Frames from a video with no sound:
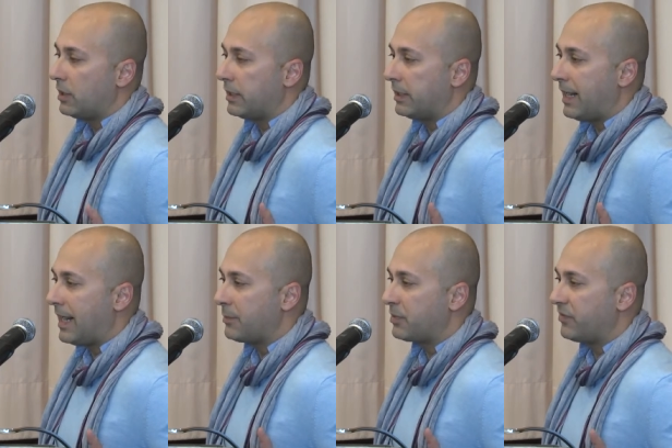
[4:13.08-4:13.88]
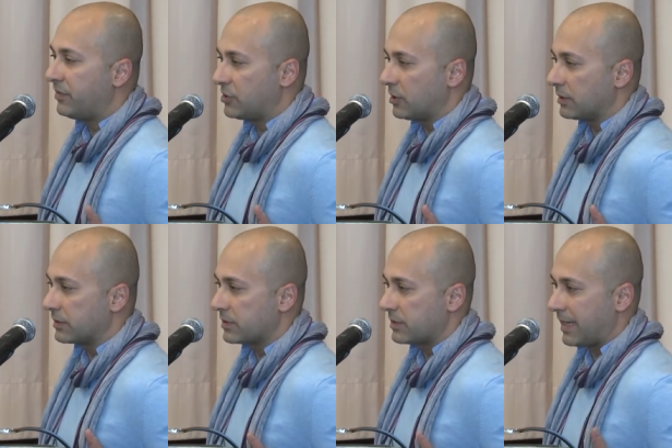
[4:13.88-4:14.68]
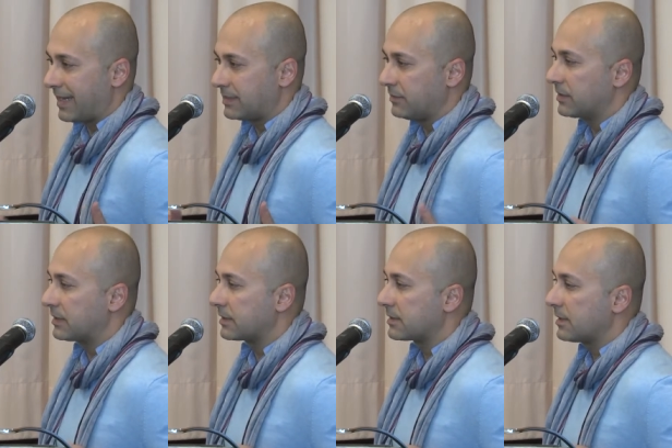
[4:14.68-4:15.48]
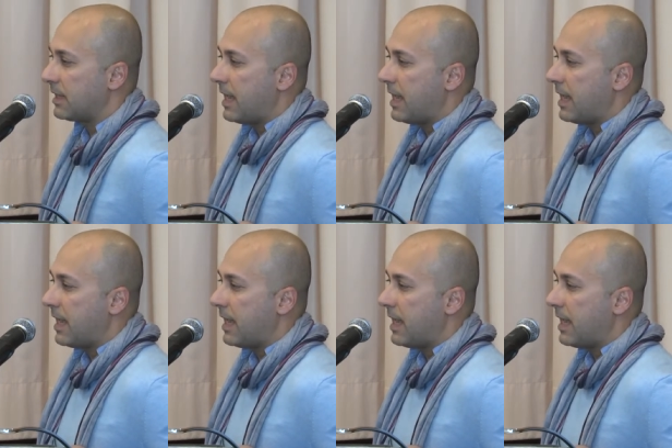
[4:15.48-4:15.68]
hypervigilance activities.